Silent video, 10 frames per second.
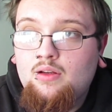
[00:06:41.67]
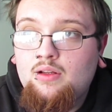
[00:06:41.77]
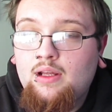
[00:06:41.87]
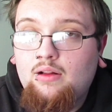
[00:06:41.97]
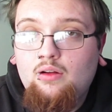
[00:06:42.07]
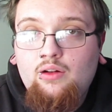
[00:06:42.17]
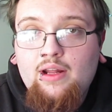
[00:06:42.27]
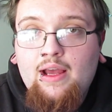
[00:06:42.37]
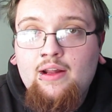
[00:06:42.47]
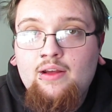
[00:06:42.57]
they looked
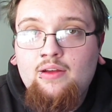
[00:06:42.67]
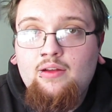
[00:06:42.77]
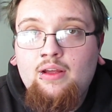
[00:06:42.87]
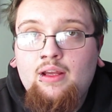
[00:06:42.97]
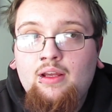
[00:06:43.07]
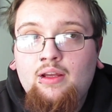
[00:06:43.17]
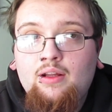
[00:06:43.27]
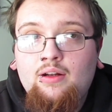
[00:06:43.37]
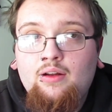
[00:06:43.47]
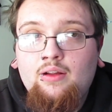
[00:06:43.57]
at it
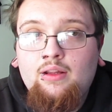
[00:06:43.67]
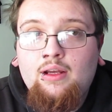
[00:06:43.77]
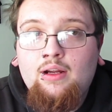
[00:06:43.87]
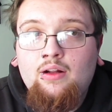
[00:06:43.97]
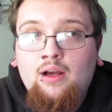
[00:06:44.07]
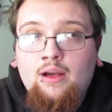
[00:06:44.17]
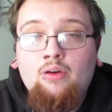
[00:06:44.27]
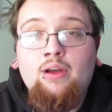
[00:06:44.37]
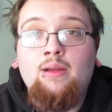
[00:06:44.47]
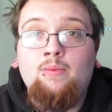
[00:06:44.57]
and they're like,
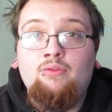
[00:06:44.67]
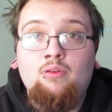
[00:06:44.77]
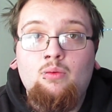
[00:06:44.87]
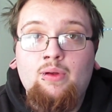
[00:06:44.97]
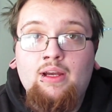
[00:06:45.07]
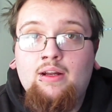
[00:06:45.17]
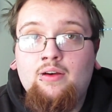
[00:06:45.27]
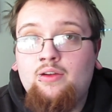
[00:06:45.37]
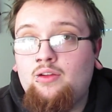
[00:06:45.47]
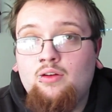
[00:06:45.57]
okay, before we
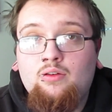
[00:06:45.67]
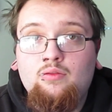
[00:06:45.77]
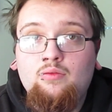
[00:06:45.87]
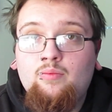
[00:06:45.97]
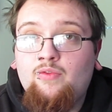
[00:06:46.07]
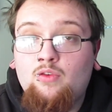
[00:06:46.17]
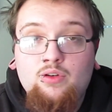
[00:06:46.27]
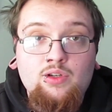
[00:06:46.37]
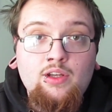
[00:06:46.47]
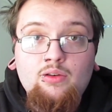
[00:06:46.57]
gotta, before
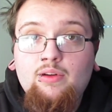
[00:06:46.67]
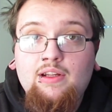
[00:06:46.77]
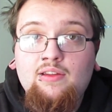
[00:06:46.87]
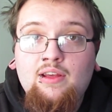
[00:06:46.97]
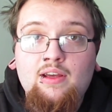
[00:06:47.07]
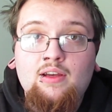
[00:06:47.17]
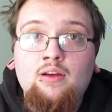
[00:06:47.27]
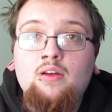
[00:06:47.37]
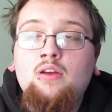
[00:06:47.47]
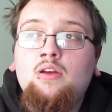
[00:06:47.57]
tell you anything,
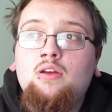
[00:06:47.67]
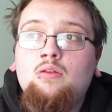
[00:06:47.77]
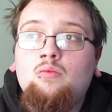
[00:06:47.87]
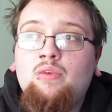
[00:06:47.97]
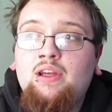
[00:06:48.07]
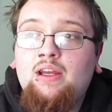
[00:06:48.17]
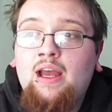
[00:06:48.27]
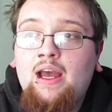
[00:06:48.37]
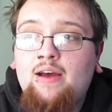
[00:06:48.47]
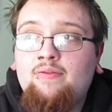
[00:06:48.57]
we
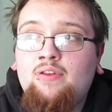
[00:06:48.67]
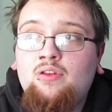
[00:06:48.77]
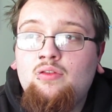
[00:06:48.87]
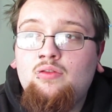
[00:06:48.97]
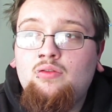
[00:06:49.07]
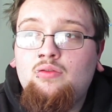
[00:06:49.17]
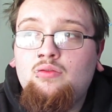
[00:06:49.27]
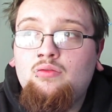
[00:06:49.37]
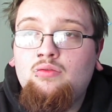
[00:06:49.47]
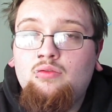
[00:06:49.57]
have
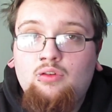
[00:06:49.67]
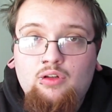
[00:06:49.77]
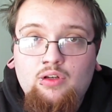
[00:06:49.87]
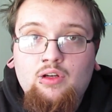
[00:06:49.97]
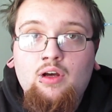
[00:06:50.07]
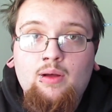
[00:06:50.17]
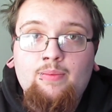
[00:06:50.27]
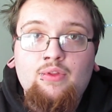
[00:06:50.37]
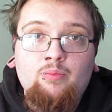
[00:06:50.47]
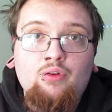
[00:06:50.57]
to look
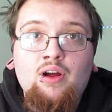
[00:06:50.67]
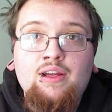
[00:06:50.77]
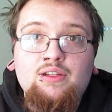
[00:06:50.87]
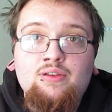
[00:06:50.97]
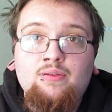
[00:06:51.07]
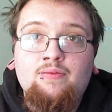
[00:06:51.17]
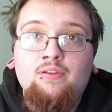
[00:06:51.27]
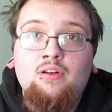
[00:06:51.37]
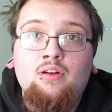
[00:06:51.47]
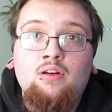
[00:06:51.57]
up the price
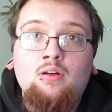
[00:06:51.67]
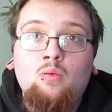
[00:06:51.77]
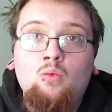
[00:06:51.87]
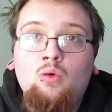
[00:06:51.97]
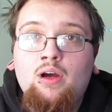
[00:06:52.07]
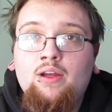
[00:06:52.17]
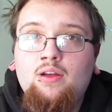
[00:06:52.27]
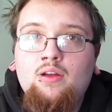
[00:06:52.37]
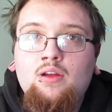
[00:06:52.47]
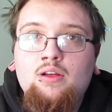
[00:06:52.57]
for what
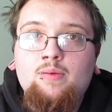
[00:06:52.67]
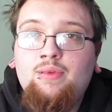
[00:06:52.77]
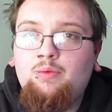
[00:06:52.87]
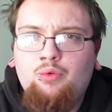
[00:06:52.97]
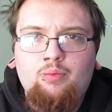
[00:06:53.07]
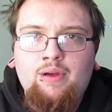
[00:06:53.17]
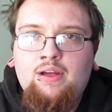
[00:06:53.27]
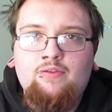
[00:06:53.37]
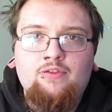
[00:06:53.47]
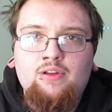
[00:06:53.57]
people
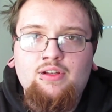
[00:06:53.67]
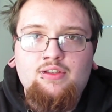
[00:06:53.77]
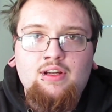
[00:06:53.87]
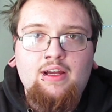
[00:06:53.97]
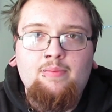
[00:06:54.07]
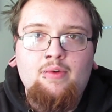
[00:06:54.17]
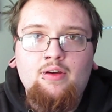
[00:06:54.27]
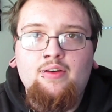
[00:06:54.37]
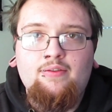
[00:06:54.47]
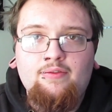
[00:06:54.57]
paid for this type
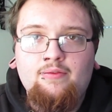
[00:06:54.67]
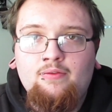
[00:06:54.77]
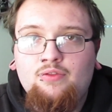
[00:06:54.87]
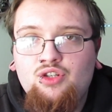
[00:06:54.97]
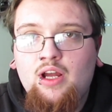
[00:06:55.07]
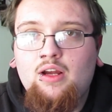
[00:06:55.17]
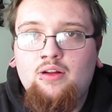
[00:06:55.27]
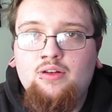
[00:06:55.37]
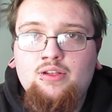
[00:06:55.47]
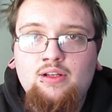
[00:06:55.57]
of
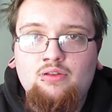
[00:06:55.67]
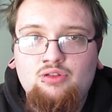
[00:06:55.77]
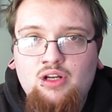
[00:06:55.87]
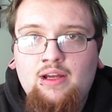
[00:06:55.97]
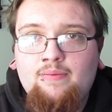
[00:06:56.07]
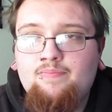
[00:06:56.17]
shotgun, single shot.